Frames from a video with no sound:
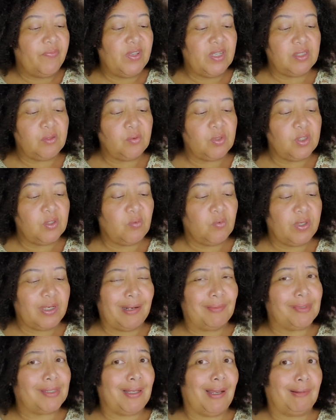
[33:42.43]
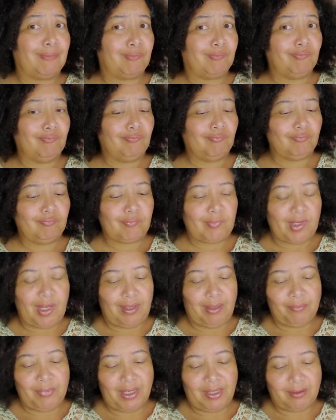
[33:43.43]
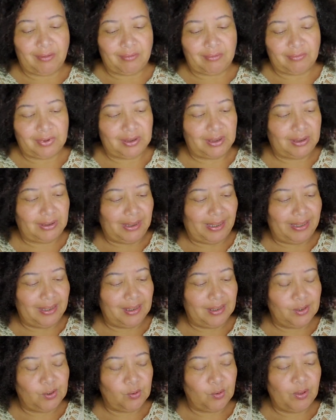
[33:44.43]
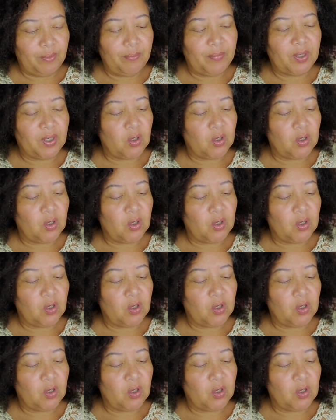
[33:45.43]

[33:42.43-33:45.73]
This was the one I was like, I'm not going to really like this one.